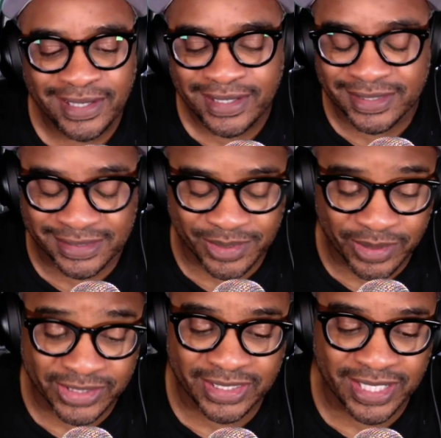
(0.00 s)
this is a
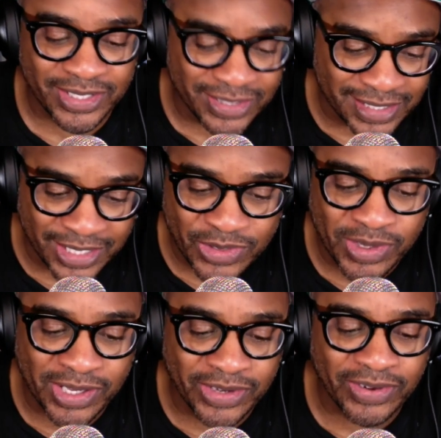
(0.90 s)
question that it's like you
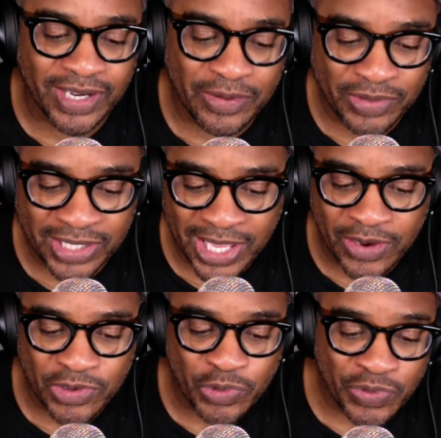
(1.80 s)
hear every day
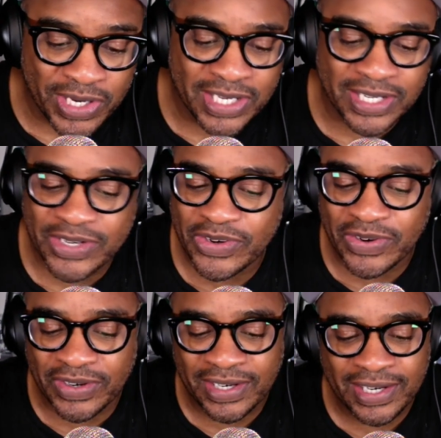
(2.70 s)
or you read
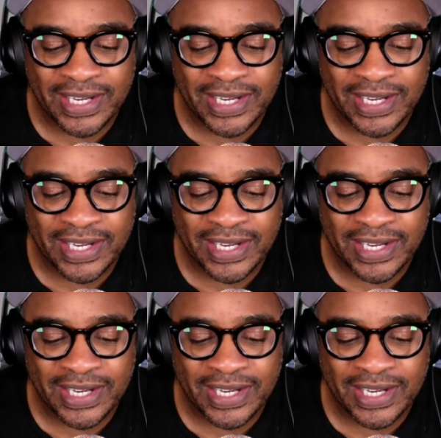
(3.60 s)
under